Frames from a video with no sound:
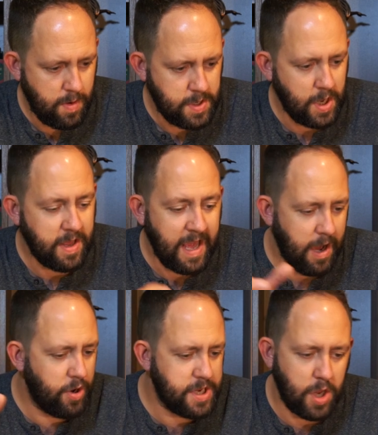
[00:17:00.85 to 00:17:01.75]
So
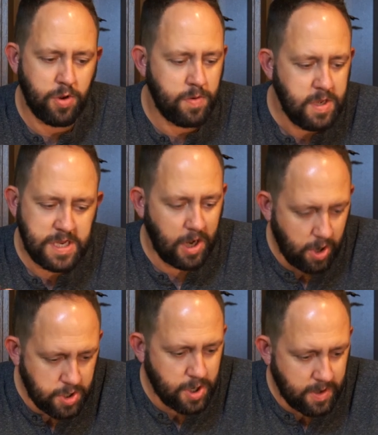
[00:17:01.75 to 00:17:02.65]
yeah, on its own, still
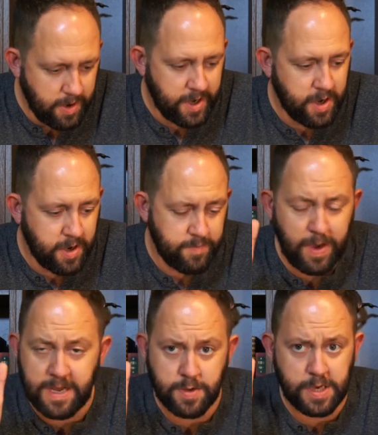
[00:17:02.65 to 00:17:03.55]

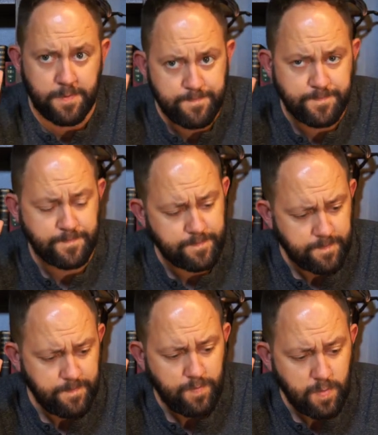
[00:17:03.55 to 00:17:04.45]
£139,
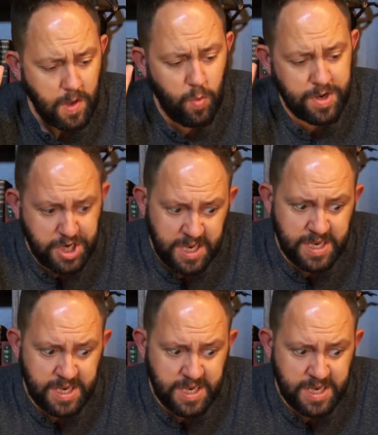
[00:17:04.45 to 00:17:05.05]
which